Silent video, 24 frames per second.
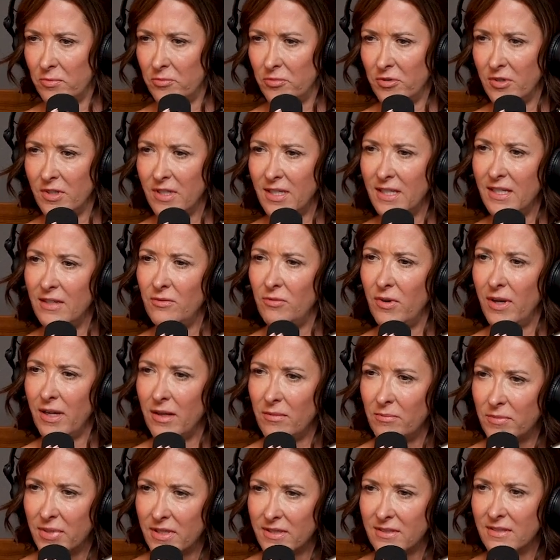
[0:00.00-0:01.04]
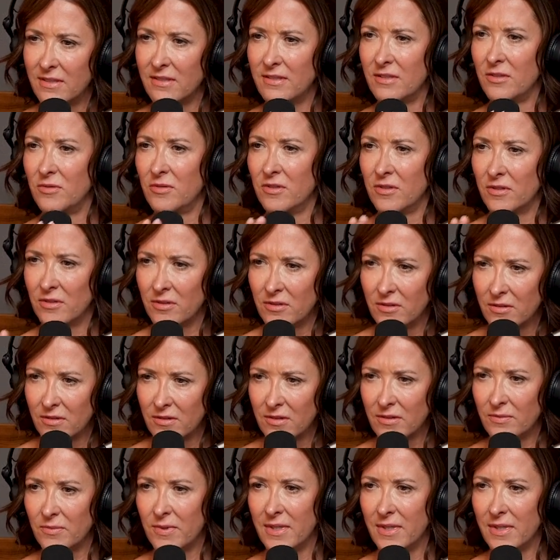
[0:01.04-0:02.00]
pretty, business owners.